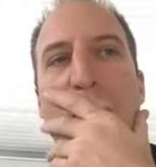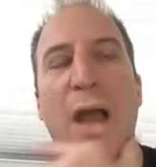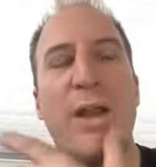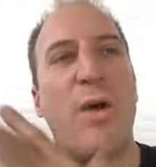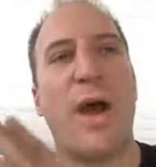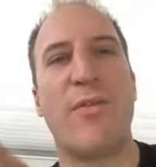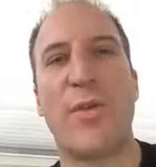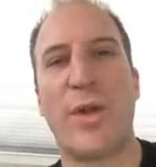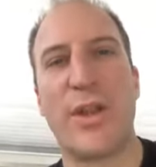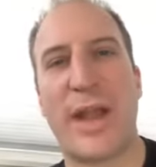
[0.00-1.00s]
I know every
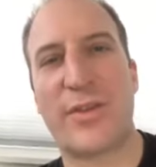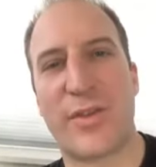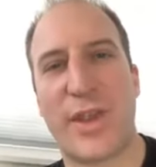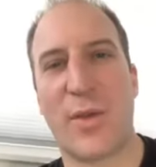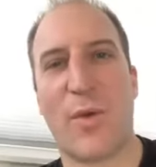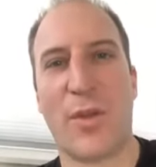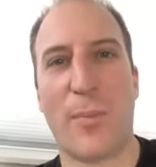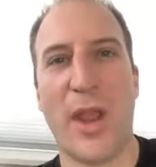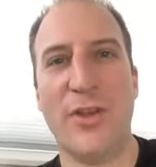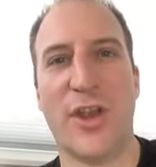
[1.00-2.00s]
one of you guys are thinking, well, the
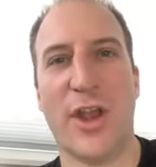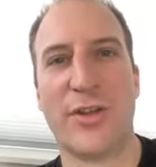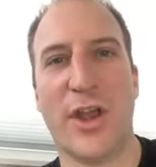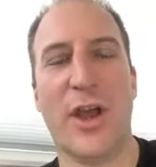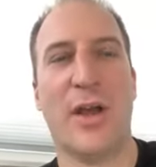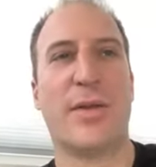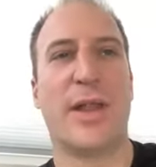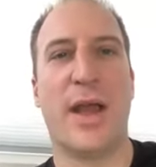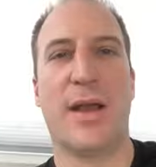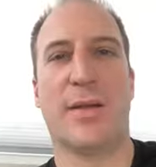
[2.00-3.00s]
paycheck, duh.
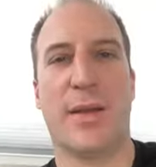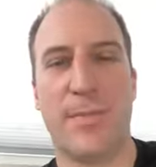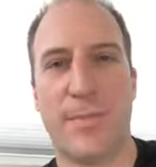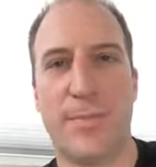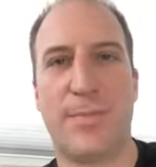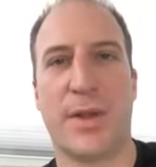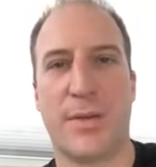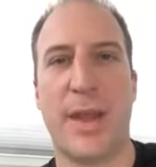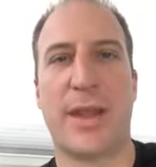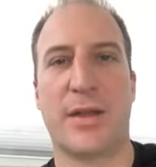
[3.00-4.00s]
Yeah, I'm going to
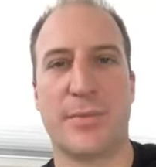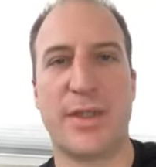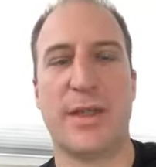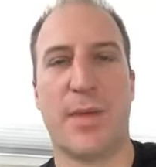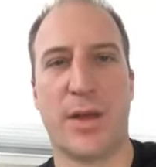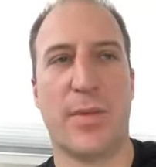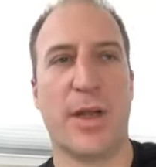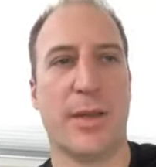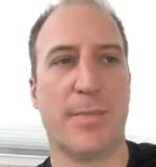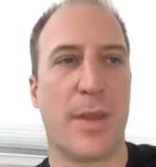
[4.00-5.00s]
make an obscene amount of
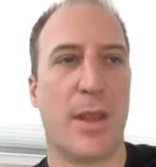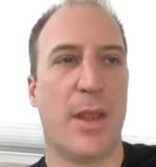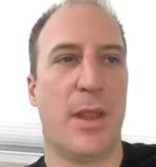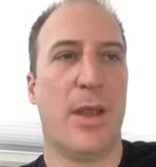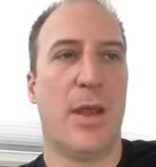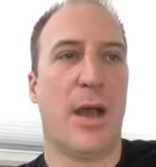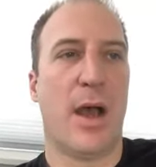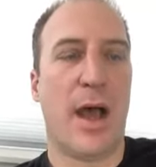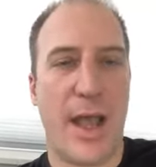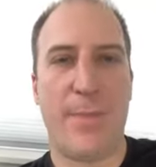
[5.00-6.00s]
money.
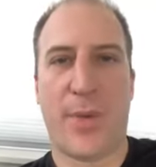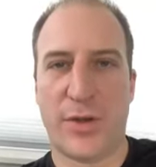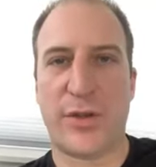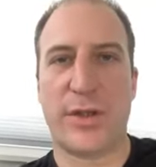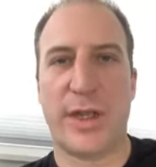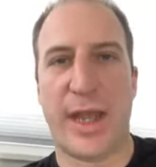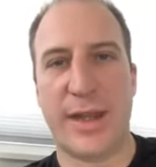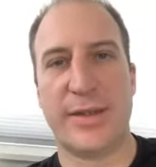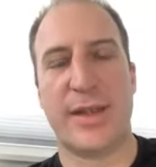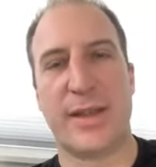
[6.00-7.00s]
I personally
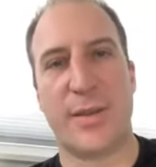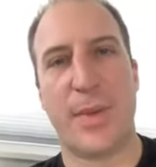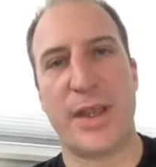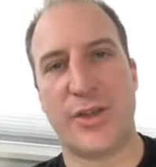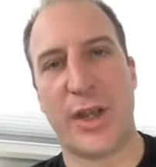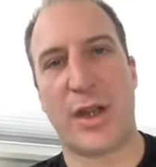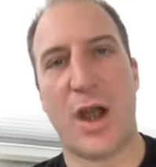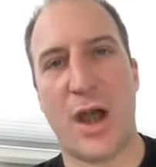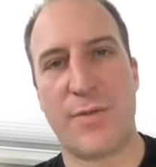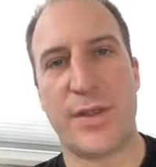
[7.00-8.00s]
had to take the paycheck
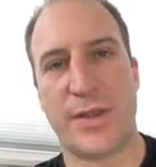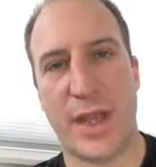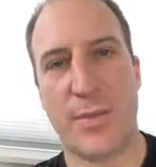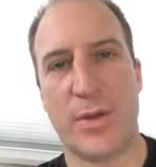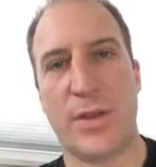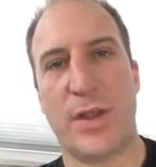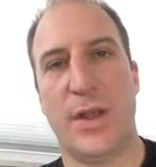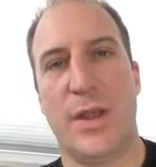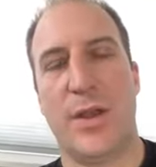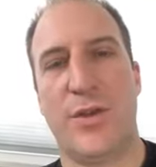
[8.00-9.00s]
off the table
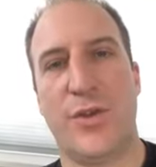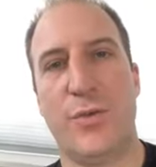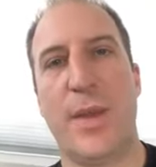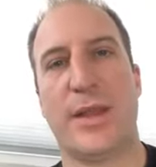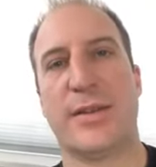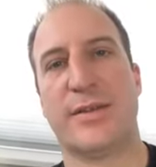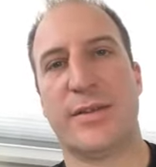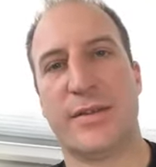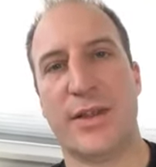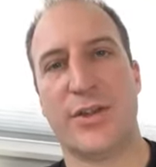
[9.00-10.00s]
to make this
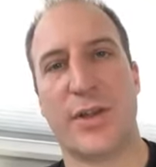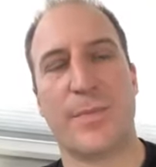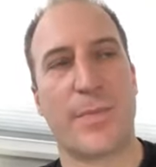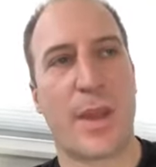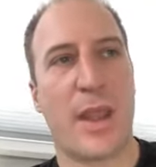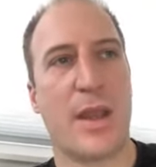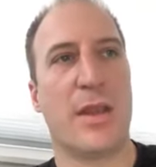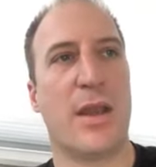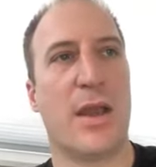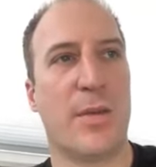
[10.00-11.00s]
decision.
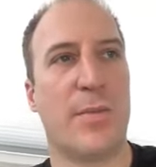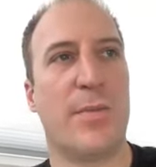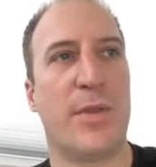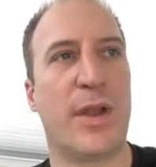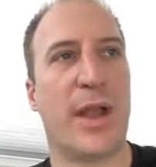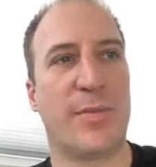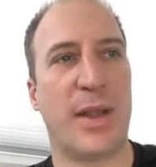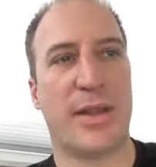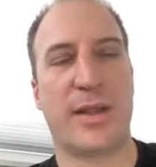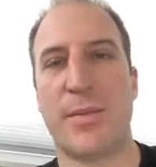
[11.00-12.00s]
And um, you guys
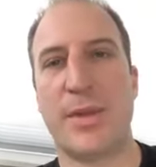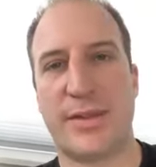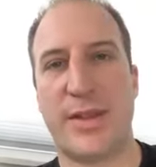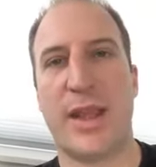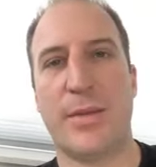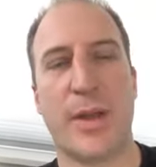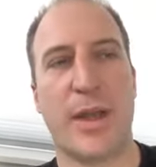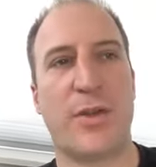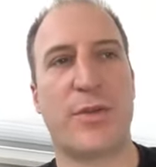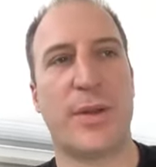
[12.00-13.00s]
might think I'm insane, but
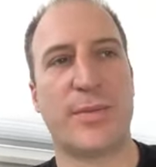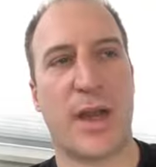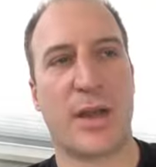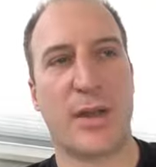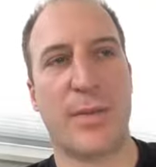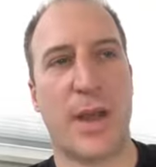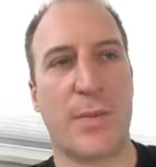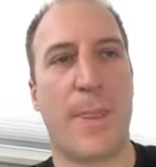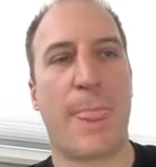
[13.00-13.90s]
here's what I'm talking about.